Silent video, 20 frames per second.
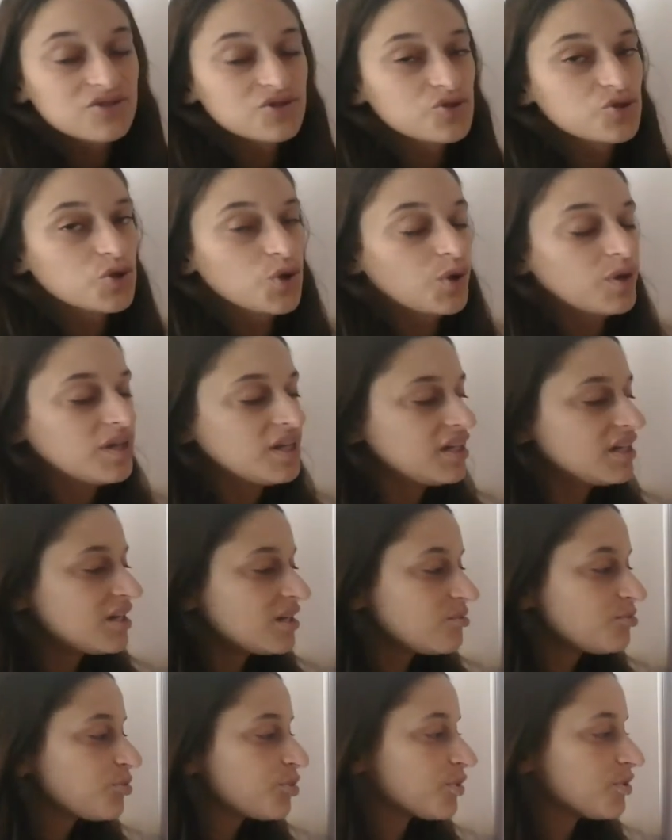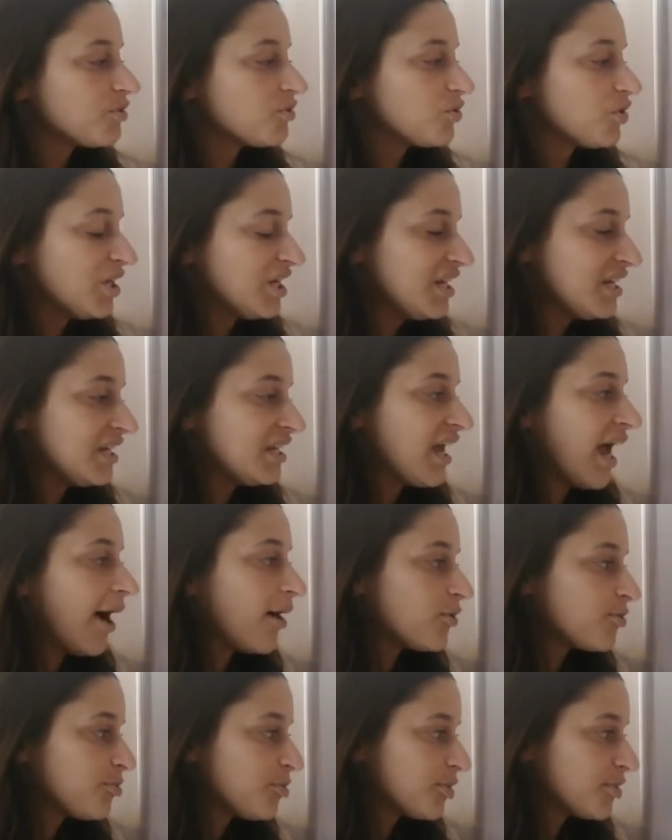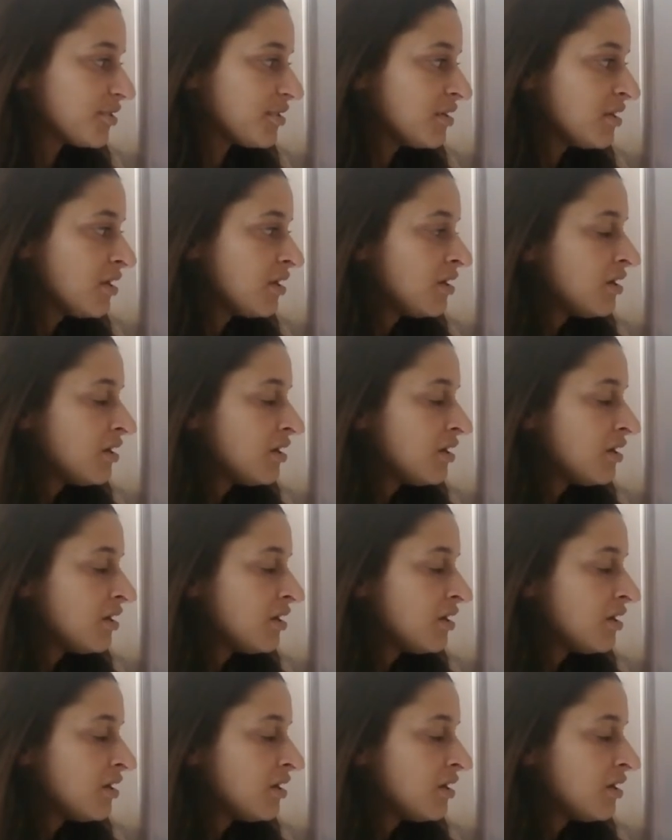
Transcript: There's no heat input or heat output.